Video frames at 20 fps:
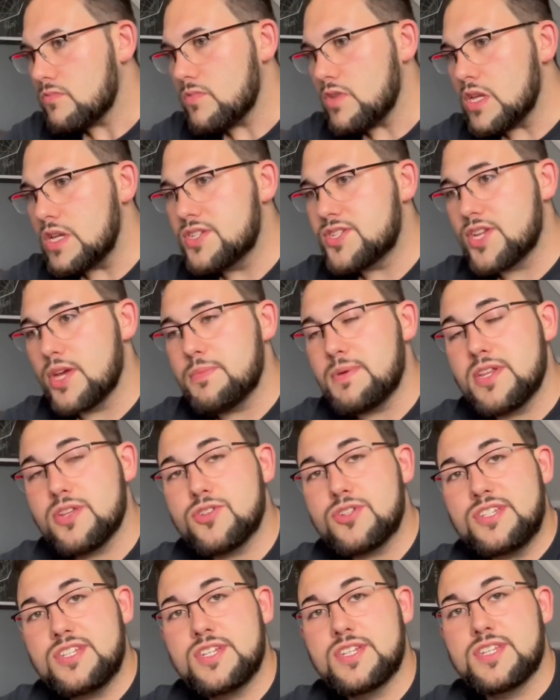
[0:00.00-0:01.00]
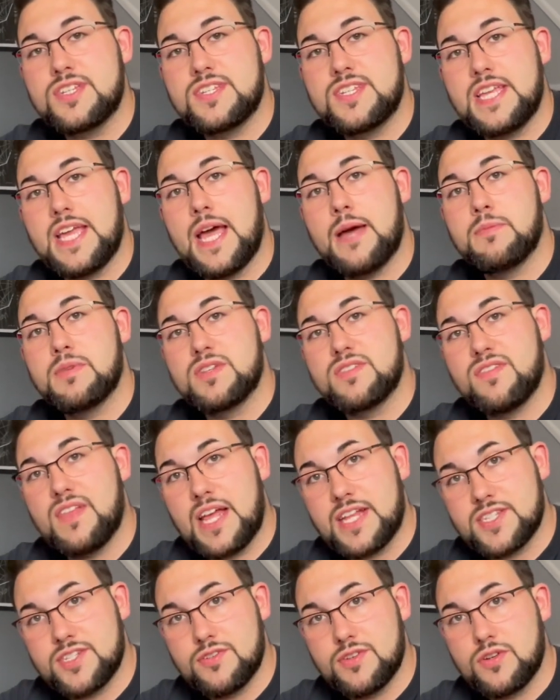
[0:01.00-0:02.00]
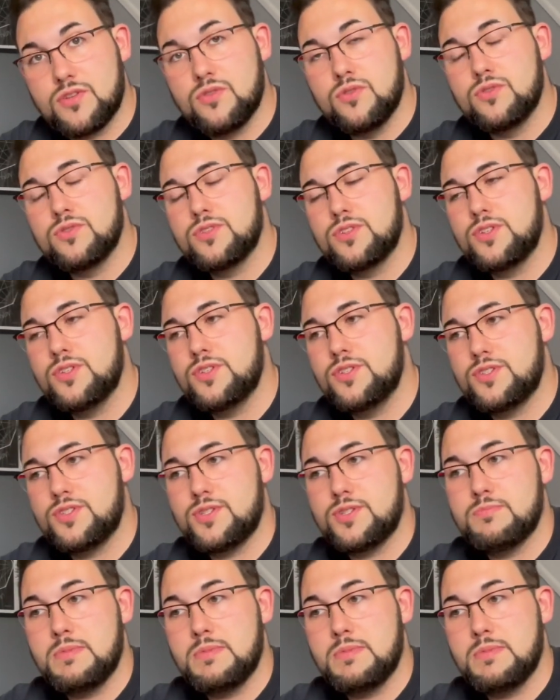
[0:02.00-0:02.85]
So it'd be interesting to see how much flatter it corners,